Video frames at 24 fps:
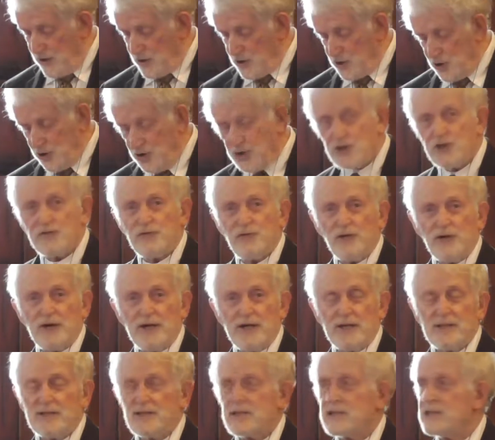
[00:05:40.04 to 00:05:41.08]
church
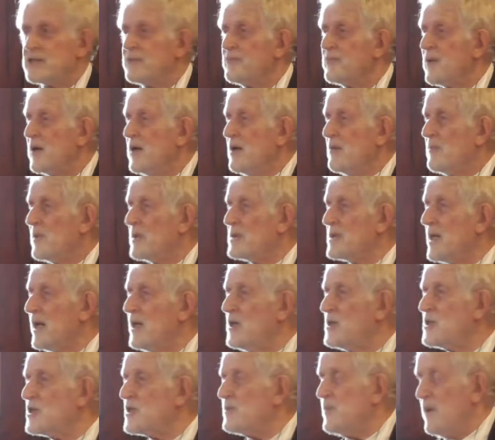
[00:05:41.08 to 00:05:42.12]
friends, because
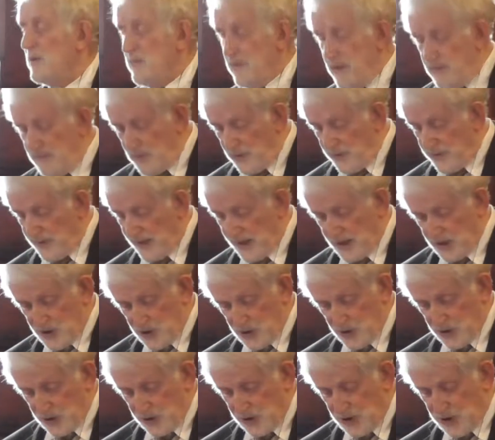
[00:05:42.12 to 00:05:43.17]
I used to be a member at that
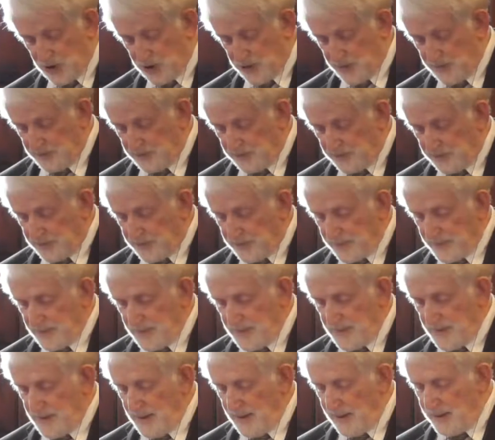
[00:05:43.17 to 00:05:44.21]
church
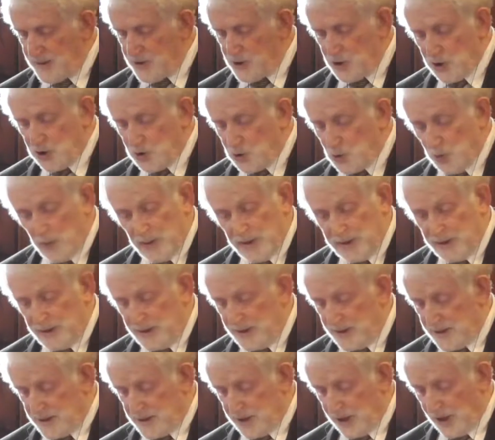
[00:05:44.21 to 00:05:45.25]
until 20 years